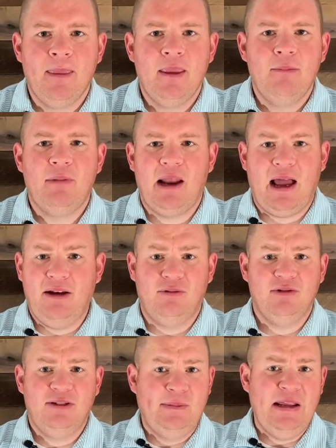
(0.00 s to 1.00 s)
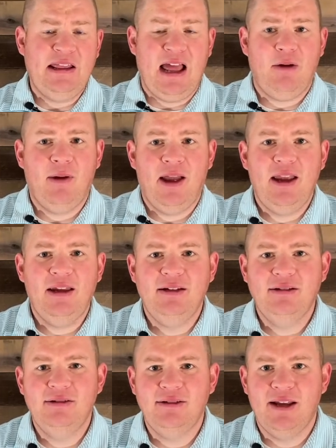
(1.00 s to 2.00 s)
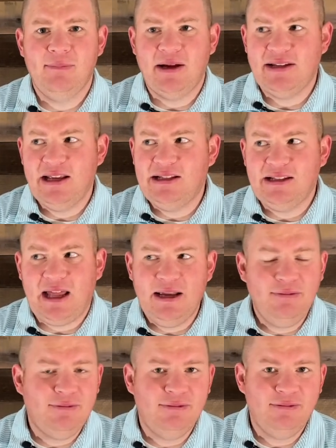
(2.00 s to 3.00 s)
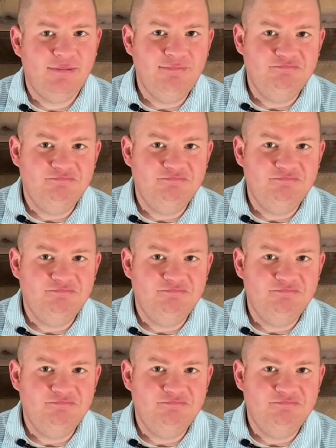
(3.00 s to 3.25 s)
But I don't speak that way in my daily life.